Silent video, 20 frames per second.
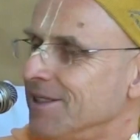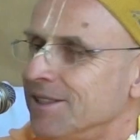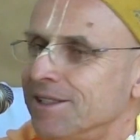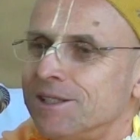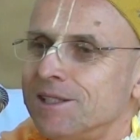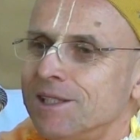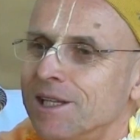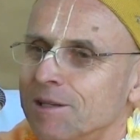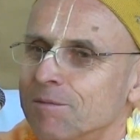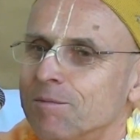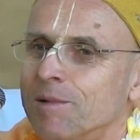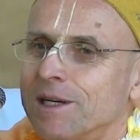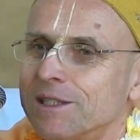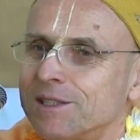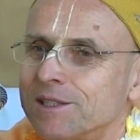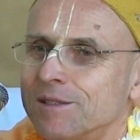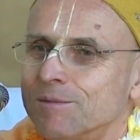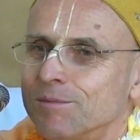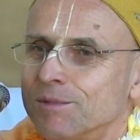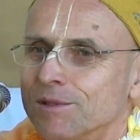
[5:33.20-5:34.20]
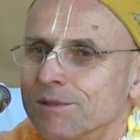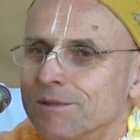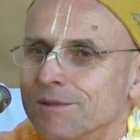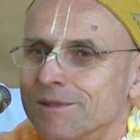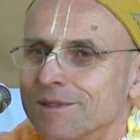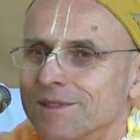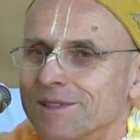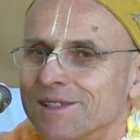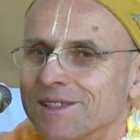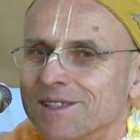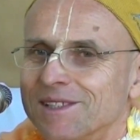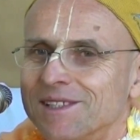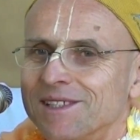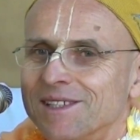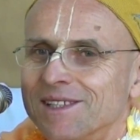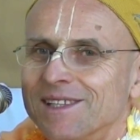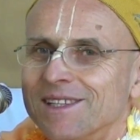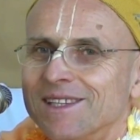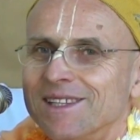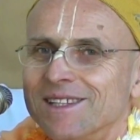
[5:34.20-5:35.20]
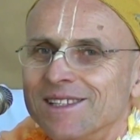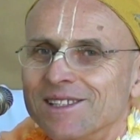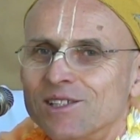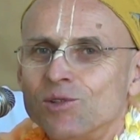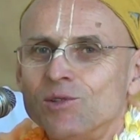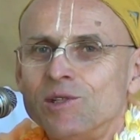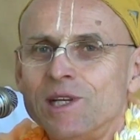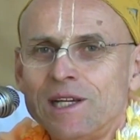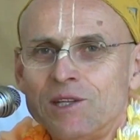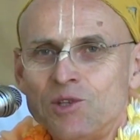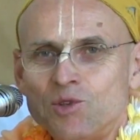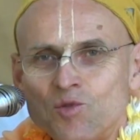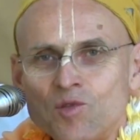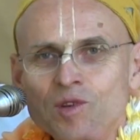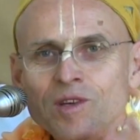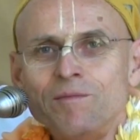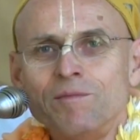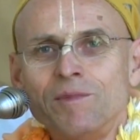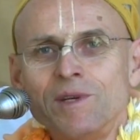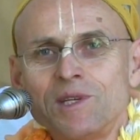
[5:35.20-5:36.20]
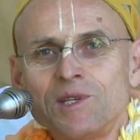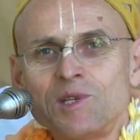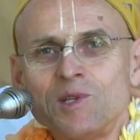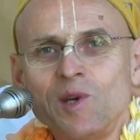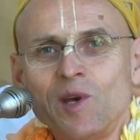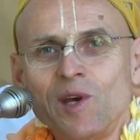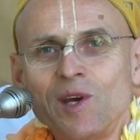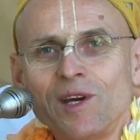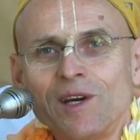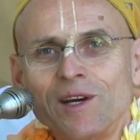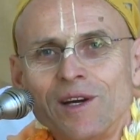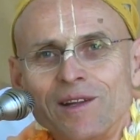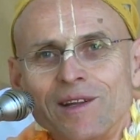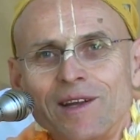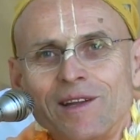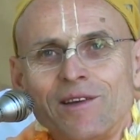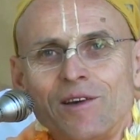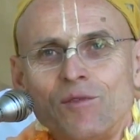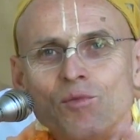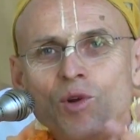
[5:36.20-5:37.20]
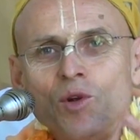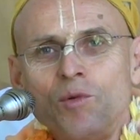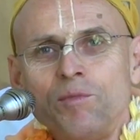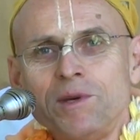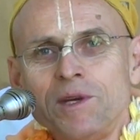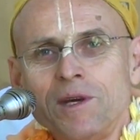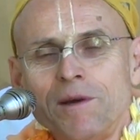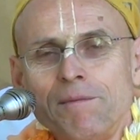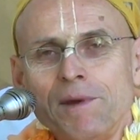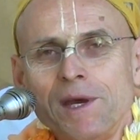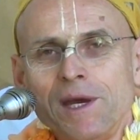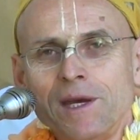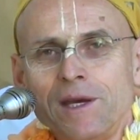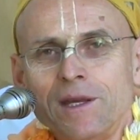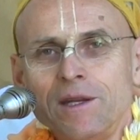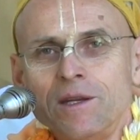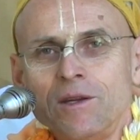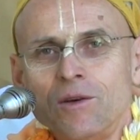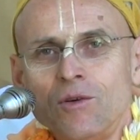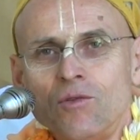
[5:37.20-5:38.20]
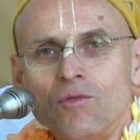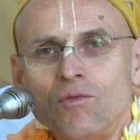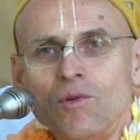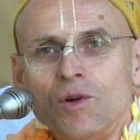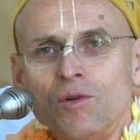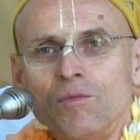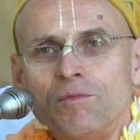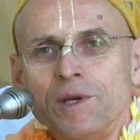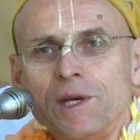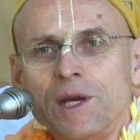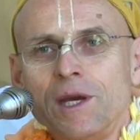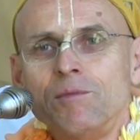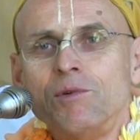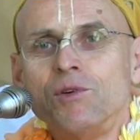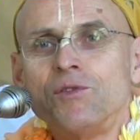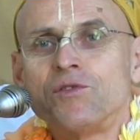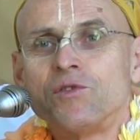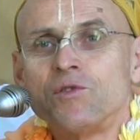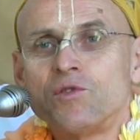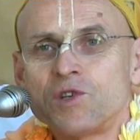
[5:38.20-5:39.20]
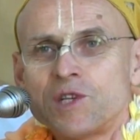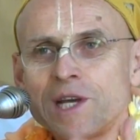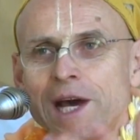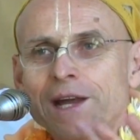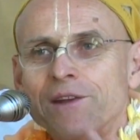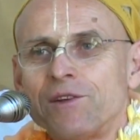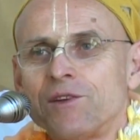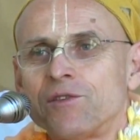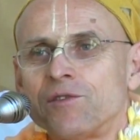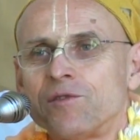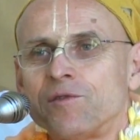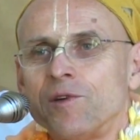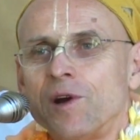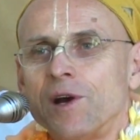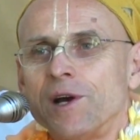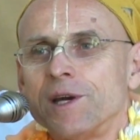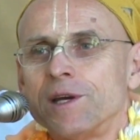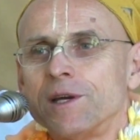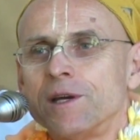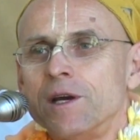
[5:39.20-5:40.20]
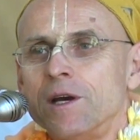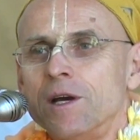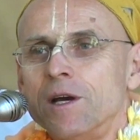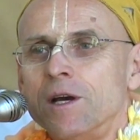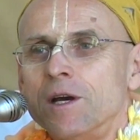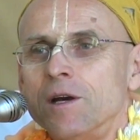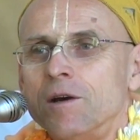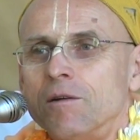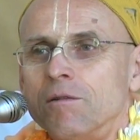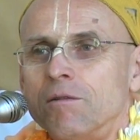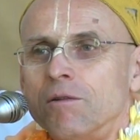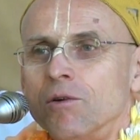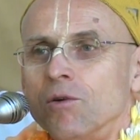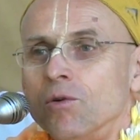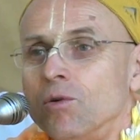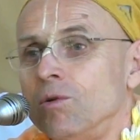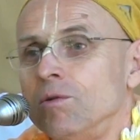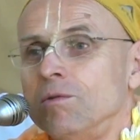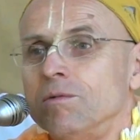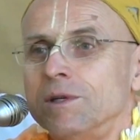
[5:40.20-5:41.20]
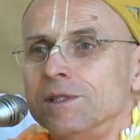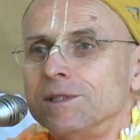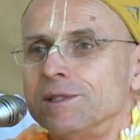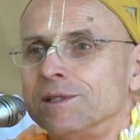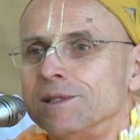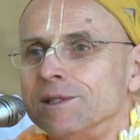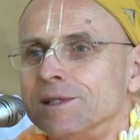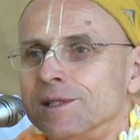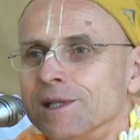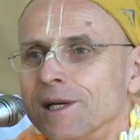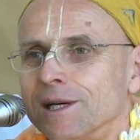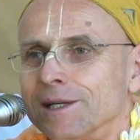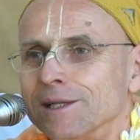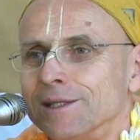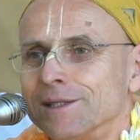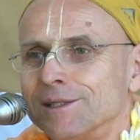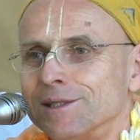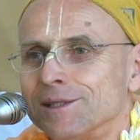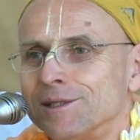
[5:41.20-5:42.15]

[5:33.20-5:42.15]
It's not possible. So that dream is there, that there will be a man who will be able to satisfy all one's desires.